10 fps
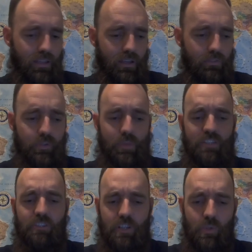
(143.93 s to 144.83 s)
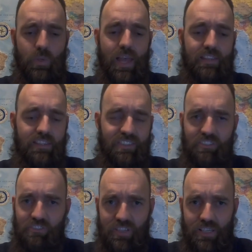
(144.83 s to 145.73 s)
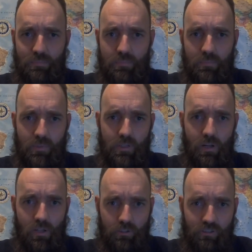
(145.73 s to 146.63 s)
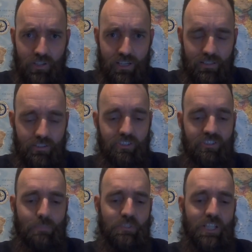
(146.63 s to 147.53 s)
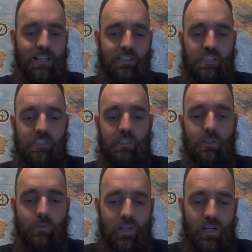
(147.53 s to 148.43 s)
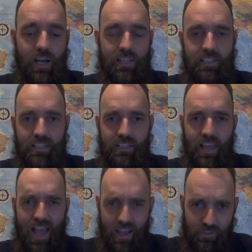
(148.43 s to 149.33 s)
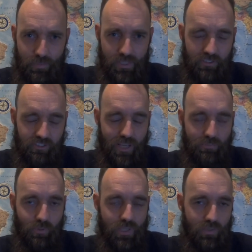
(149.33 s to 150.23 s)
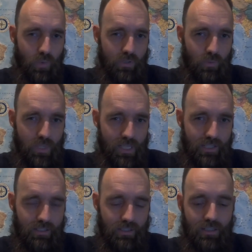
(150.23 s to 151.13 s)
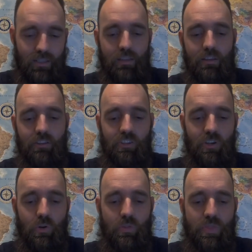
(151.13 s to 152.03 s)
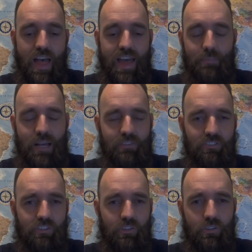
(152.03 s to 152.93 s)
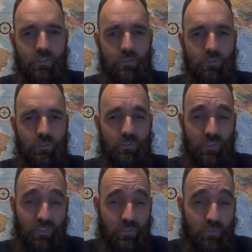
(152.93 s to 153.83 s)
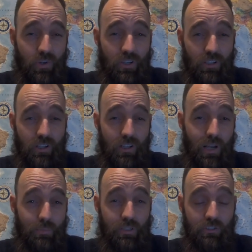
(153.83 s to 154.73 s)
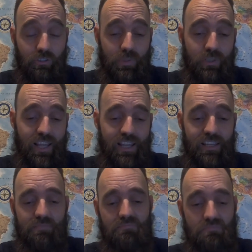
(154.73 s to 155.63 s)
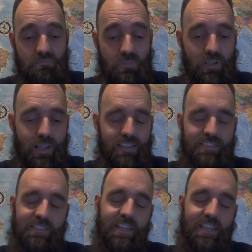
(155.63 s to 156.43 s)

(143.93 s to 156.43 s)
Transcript: a few months ago we had this extreme ultra step challenge where I did 500,000 steps within 1 week. So that amounts to 54 kilometers per day, more or less.